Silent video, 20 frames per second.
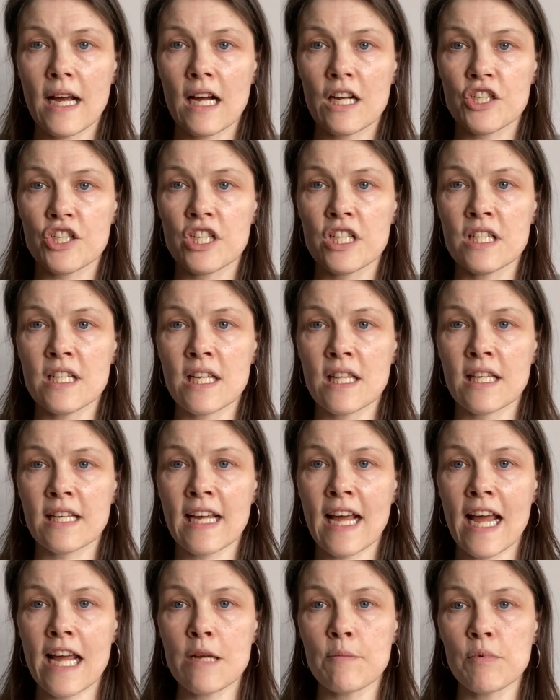actually knit the
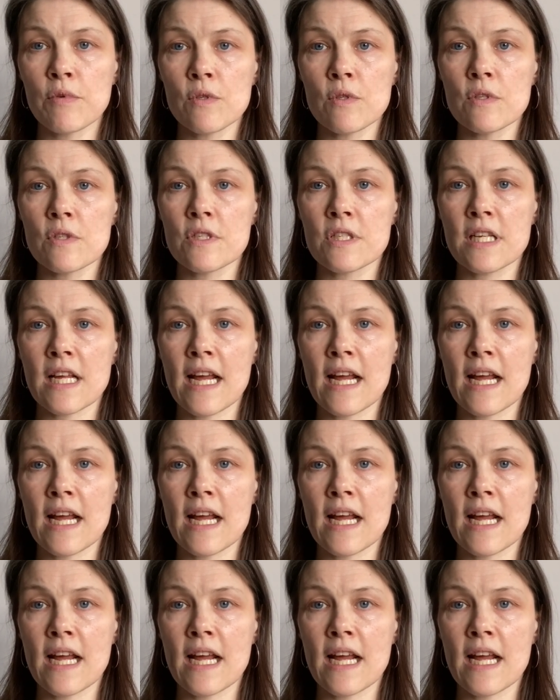cables